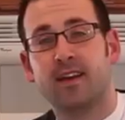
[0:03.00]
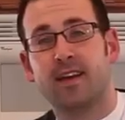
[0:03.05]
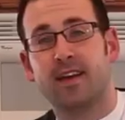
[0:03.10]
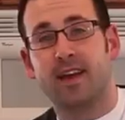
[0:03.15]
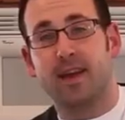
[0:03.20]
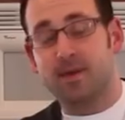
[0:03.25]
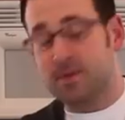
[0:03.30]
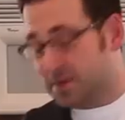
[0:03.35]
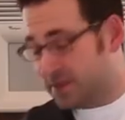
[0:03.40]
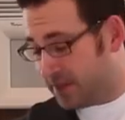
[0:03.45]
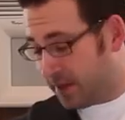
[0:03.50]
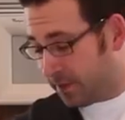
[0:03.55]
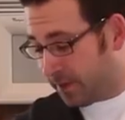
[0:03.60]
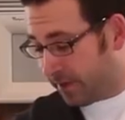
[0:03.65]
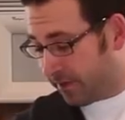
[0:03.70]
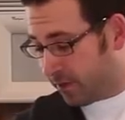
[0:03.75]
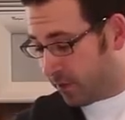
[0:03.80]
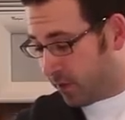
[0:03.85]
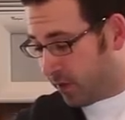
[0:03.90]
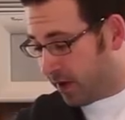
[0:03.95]
Hey, what's up
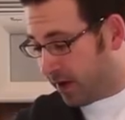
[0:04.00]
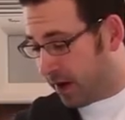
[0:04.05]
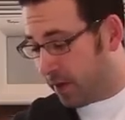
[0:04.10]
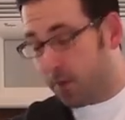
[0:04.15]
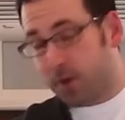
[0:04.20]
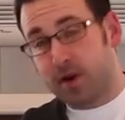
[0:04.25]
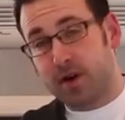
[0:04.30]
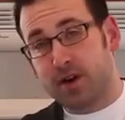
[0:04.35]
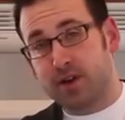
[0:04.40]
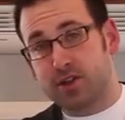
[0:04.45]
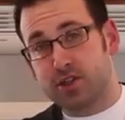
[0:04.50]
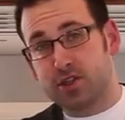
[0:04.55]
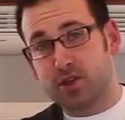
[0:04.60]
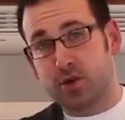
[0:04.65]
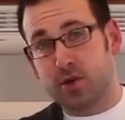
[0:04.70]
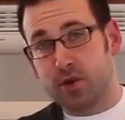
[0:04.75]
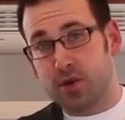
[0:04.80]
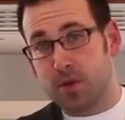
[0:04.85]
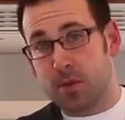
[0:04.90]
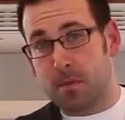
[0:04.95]
everyone? I wanted to
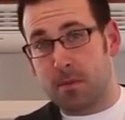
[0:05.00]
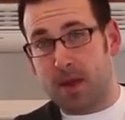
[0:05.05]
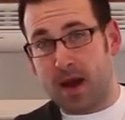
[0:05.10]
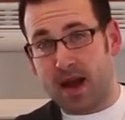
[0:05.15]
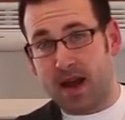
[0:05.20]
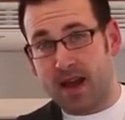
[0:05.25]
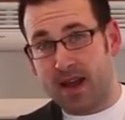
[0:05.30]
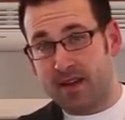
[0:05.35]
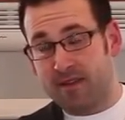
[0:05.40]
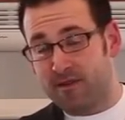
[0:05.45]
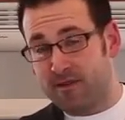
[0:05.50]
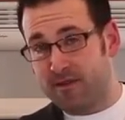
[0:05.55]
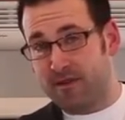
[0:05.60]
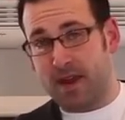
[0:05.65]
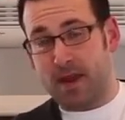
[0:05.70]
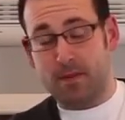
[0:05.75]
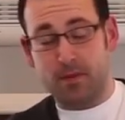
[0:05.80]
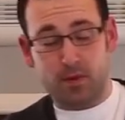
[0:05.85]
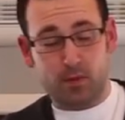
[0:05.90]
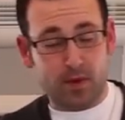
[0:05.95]
show you my
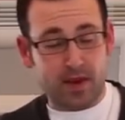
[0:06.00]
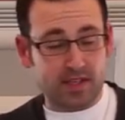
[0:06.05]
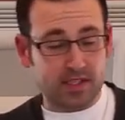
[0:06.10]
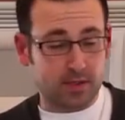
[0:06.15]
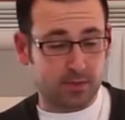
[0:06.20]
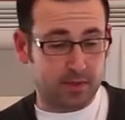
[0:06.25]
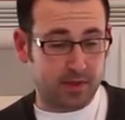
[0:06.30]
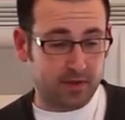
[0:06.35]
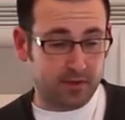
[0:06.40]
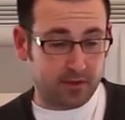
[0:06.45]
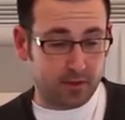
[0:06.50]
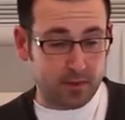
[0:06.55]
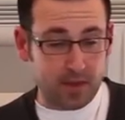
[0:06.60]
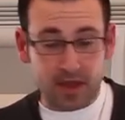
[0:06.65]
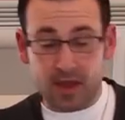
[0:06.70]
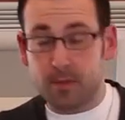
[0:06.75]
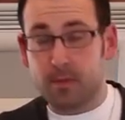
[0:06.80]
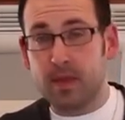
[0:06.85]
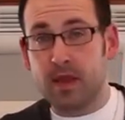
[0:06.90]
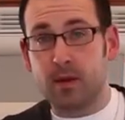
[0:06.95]
family recipe for
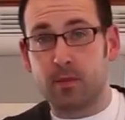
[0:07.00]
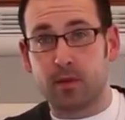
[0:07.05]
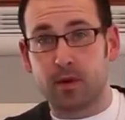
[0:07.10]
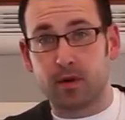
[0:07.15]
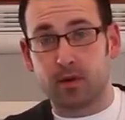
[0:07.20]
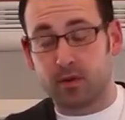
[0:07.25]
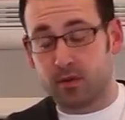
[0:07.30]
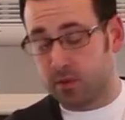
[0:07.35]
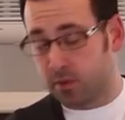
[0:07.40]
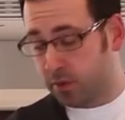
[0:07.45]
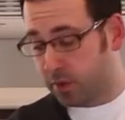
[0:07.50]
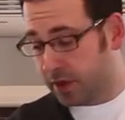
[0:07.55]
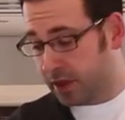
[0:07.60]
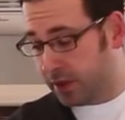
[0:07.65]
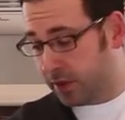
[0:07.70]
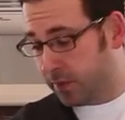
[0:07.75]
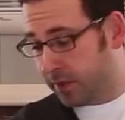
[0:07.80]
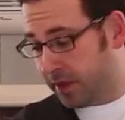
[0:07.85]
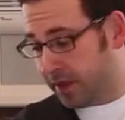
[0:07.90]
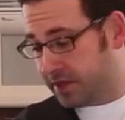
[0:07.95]
making peanut brittle.
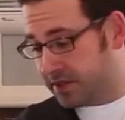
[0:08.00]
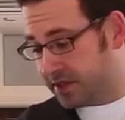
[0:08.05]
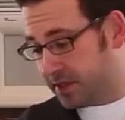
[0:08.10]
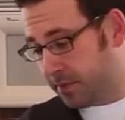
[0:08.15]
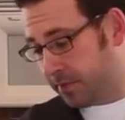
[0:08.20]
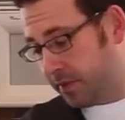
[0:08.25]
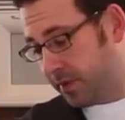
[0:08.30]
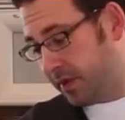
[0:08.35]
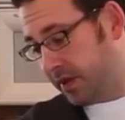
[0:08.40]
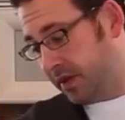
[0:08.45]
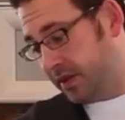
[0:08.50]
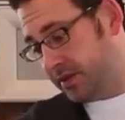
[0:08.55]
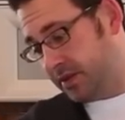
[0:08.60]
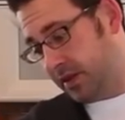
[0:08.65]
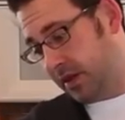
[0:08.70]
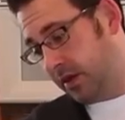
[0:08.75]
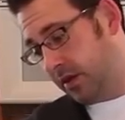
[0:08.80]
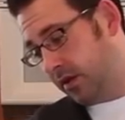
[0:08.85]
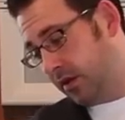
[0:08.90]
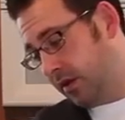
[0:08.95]
Really simple and
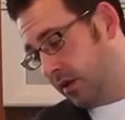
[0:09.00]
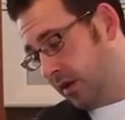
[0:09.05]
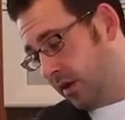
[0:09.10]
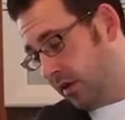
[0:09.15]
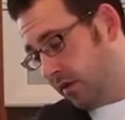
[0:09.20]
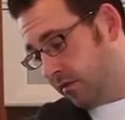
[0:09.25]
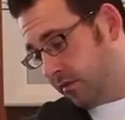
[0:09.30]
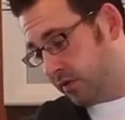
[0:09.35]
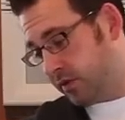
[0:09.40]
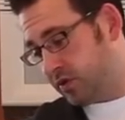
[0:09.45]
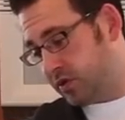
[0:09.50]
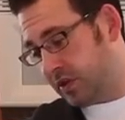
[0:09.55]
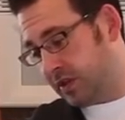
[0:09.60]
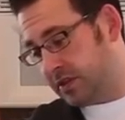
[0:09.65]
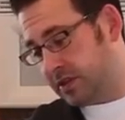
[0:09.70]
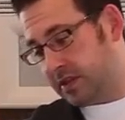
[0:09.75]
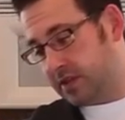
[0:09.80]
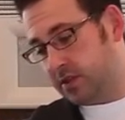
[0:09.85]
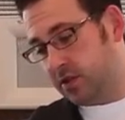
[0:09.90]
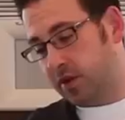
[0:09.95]
easy. First
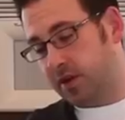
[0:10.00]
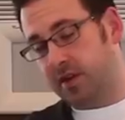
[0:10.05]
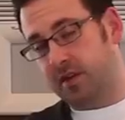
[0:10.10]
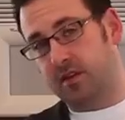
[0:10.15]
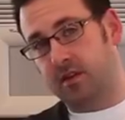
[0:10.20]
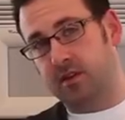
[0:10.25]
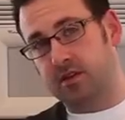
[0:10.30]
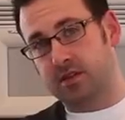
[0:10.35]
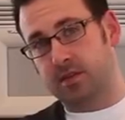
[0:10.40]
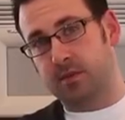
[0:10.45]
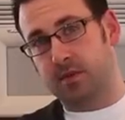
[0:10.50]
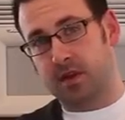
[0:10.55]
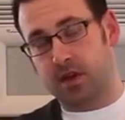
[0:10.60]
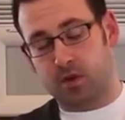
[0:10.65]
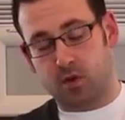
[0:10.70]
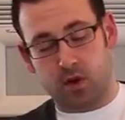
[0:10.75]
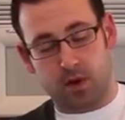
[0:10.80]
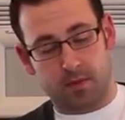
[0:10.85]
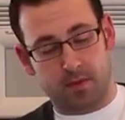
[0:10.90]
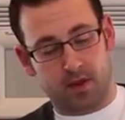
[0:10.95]
things, let's look at some of the
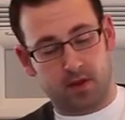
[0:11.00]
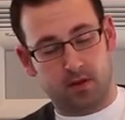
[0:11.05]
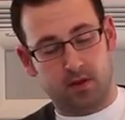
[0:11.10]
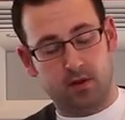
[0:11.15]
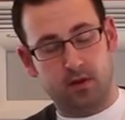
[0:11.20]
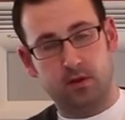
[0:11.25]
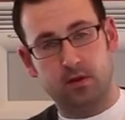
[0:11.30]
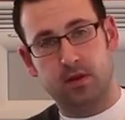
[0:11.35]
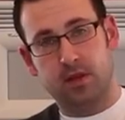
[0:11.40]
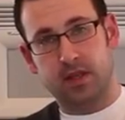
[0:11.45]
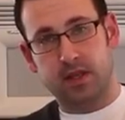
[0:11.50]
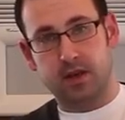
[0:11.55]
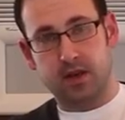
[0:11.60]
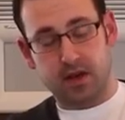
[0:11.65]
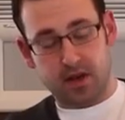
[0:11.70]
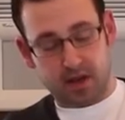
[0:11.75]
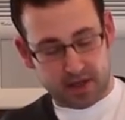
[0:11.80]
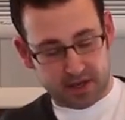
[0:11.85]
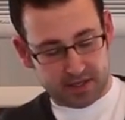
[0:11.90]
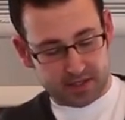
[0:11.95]
equipment. Get a
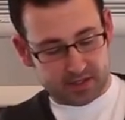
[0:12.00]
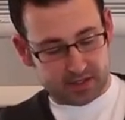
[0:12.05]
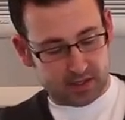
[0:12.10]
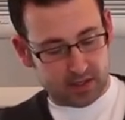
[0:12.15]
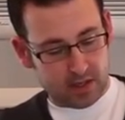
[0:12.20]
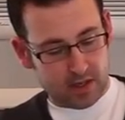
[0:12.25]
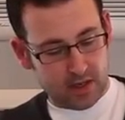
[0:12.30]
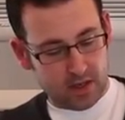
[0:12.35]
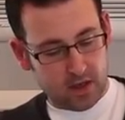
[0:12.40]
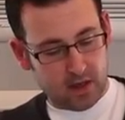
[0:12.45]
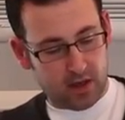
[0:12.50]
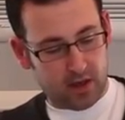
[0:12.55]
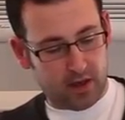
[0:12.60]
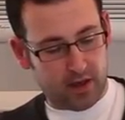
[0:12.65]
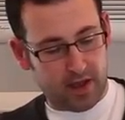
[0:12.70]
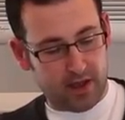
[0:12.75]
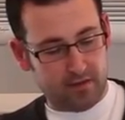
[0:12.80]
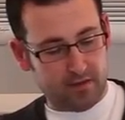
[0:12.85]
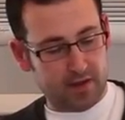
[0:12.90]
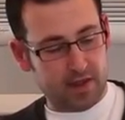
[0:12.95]
nice
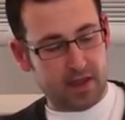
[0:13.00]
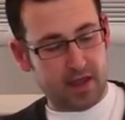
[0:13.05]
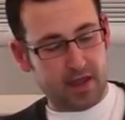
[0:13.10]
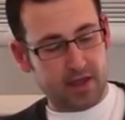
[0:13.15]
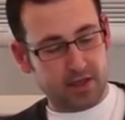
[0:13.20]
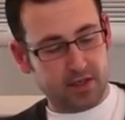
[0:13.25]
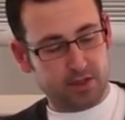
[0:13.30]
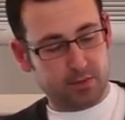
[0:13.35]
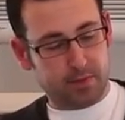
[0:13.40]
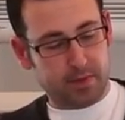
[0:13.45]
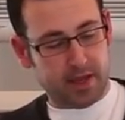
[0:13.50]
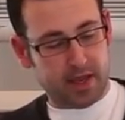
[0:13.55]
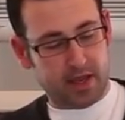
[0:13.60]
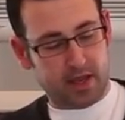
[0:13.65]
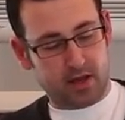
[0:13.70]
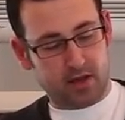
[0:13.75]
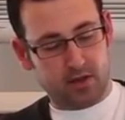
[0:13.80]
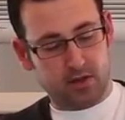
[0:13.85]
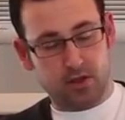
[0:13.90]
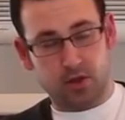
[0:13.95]
heavy gauge
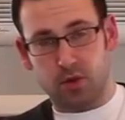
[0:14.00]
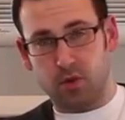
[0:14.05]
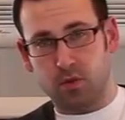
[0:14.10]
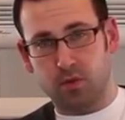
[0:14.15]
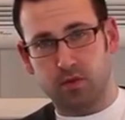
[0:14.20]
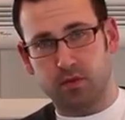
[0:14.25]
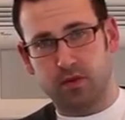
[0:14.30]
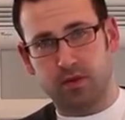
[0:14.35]
pan. Don't